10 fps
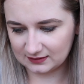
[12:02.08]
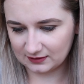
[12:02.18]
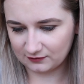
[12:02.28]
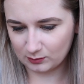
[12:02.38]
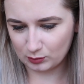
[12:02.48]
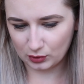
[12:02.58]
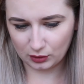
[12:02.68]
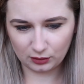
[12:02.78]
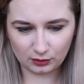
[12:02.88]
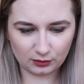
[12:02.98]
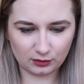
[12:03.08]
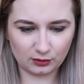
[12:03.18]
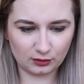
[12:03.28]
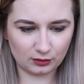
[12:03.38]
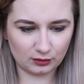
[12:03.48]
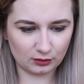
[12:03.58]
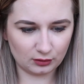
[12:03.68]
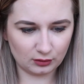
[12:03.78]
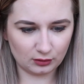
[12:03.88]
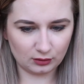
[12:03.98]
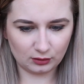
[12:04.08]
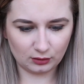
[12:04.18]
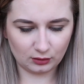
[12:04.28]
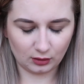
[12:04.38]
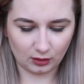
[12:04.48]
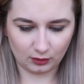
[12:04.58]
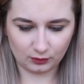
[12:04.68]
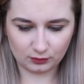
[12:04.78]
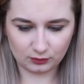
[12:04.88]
is that for both? Oh,